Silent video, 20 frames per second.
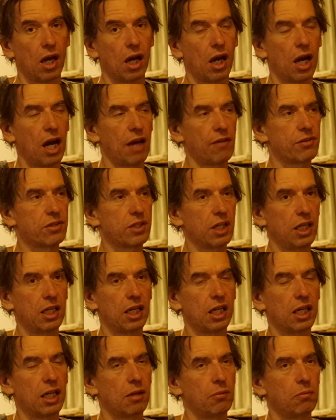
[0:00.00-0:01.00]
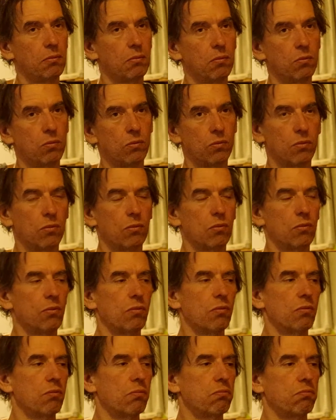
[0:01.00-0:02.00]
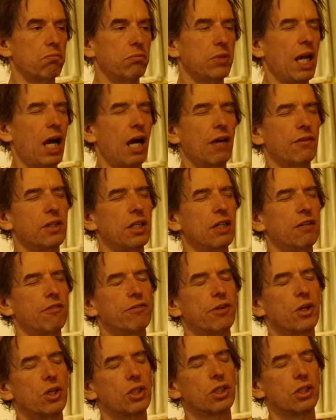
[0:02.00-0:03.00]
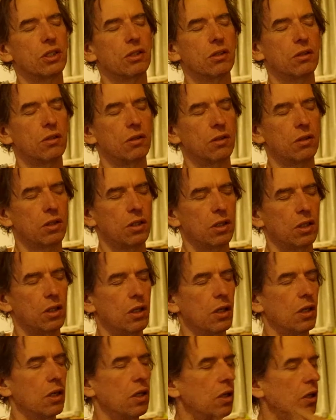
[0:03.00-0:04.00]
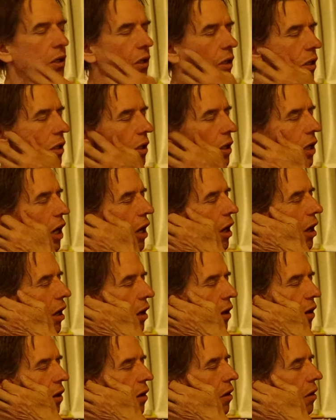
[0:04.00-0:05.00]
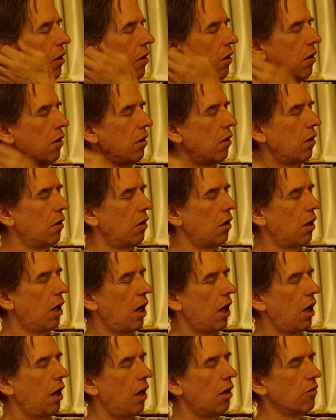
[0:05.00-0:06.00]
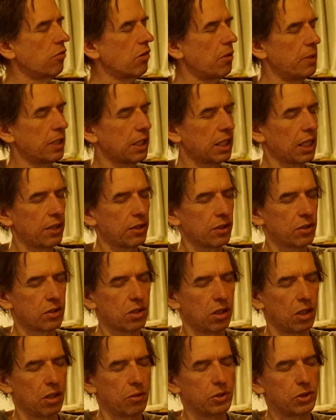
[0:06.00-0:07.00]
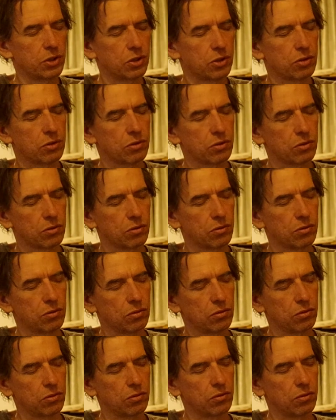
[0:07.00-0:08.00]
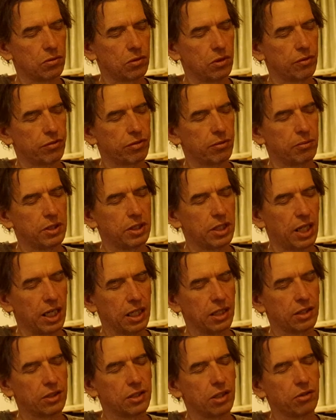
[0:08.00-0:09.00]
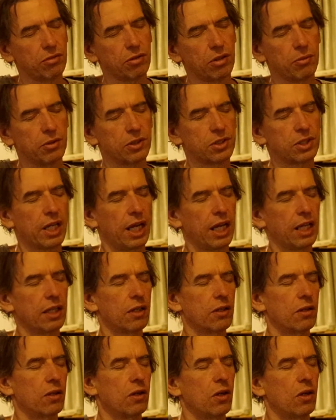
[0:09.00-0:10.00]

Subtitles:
I've seen a version. A Roman Catholic scholar was from the 19th century was saying that